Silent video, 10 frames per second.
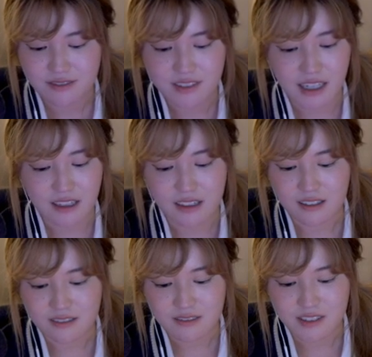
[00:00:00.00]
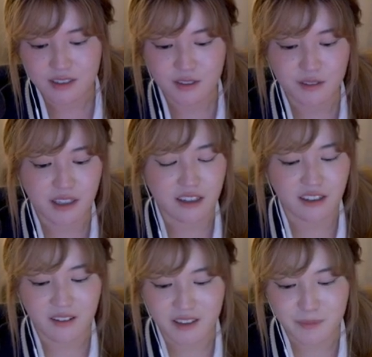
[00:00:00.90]
I don't know, who got
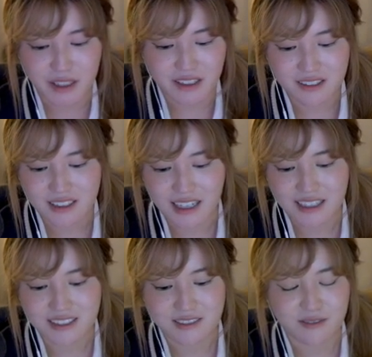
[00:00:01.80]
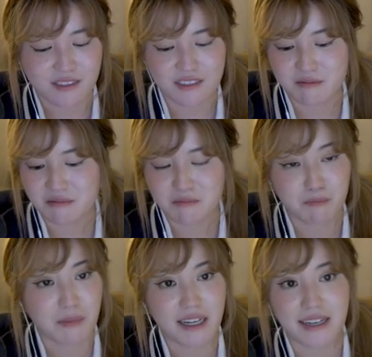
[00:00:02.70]
along with me. I
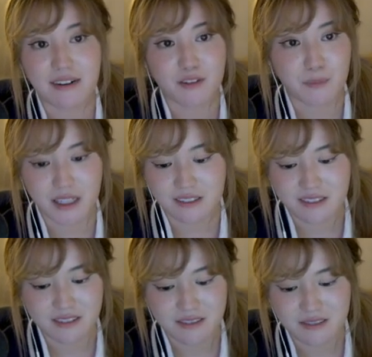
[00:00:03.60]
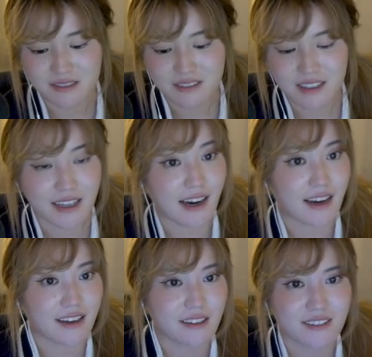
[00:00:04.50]
might never meet a guy